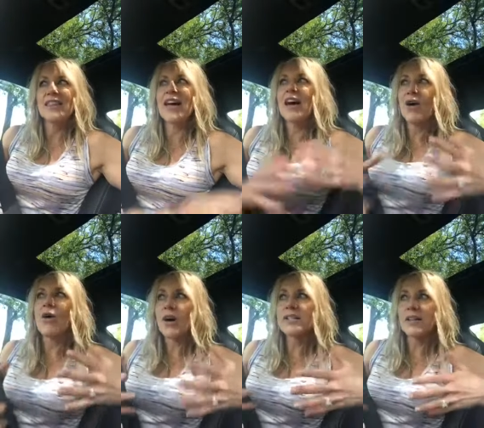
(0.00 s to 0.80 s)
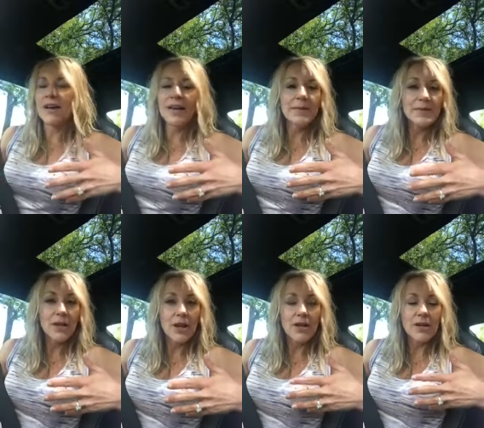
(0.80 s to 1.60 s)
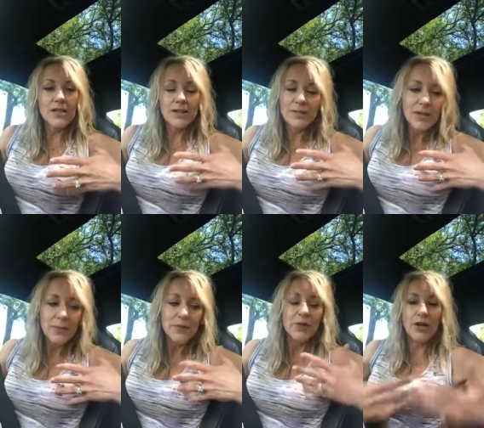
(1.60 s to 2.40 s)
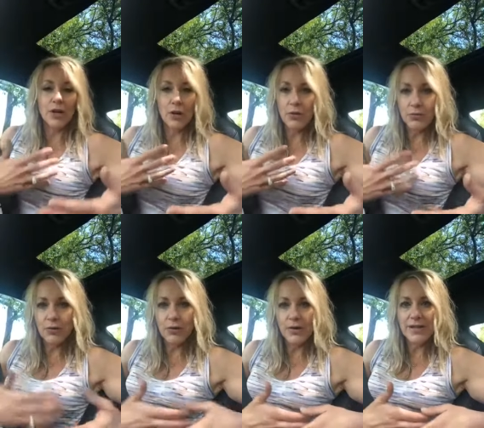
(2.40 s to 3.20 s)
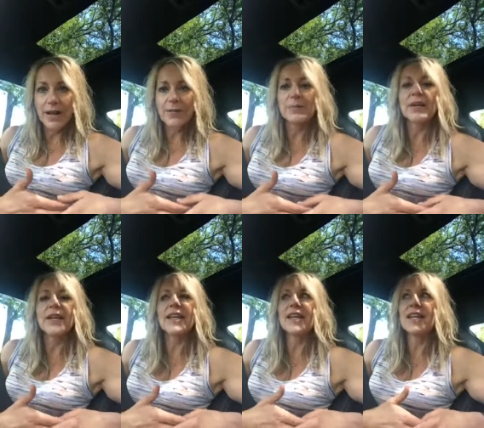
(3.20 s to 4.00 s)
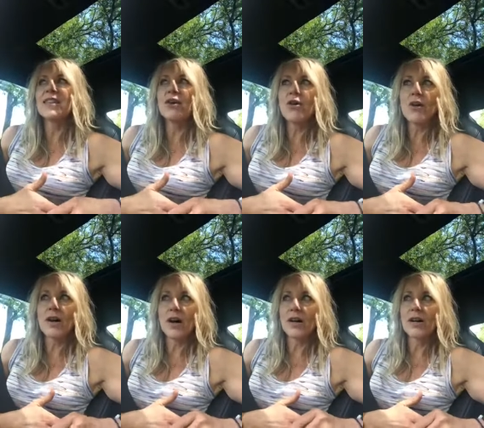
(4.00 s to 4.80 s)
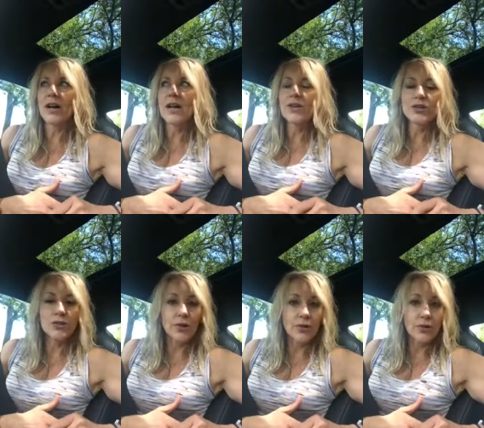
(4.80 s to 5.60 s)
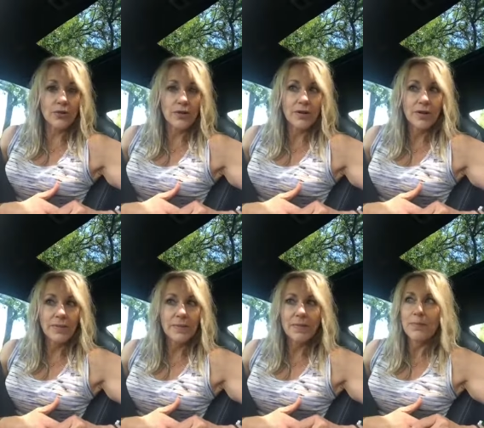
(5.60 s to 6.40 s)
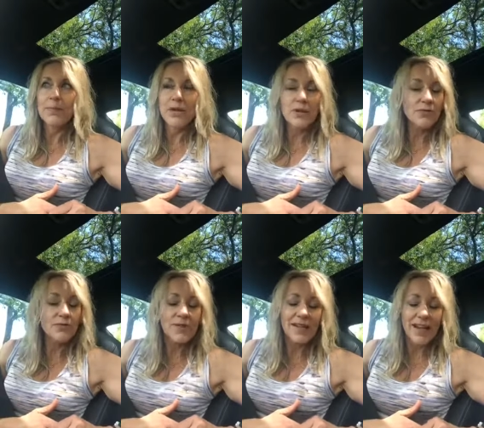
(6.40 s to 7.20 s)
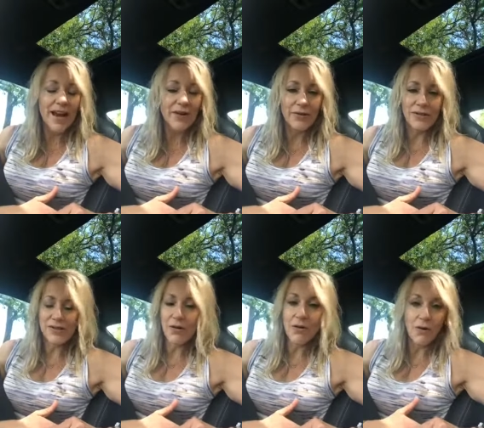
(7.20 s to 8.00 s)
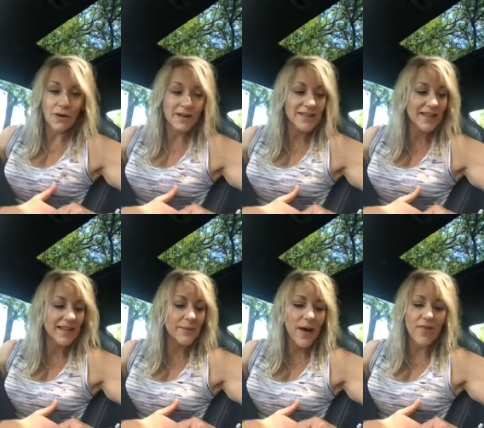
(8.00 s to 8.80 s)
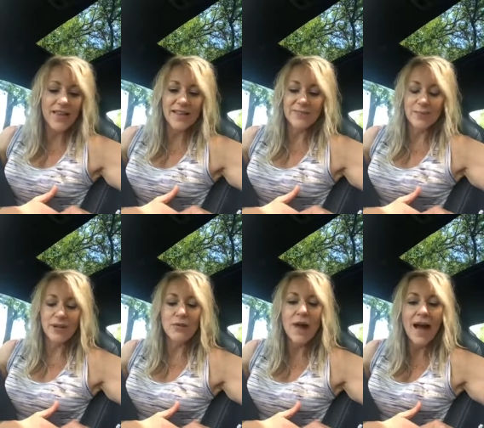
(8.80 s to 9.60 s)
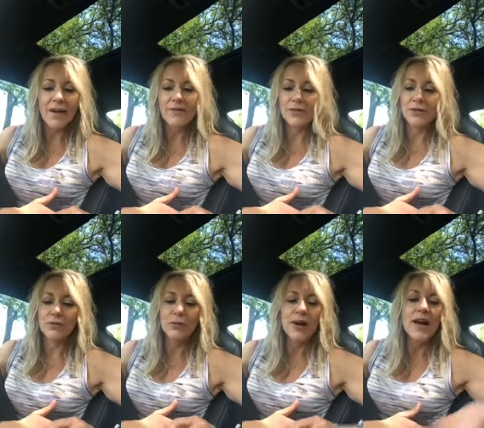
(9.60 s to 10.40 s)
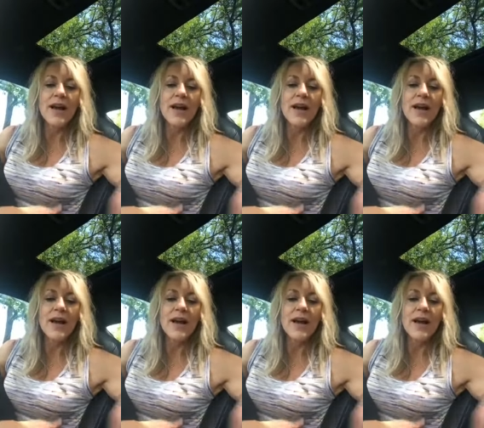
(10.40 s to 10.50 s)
the hard times, sometimes you're gonna go through the hard times, but in the hard struggle, be I know it's hard to think about this, but you have to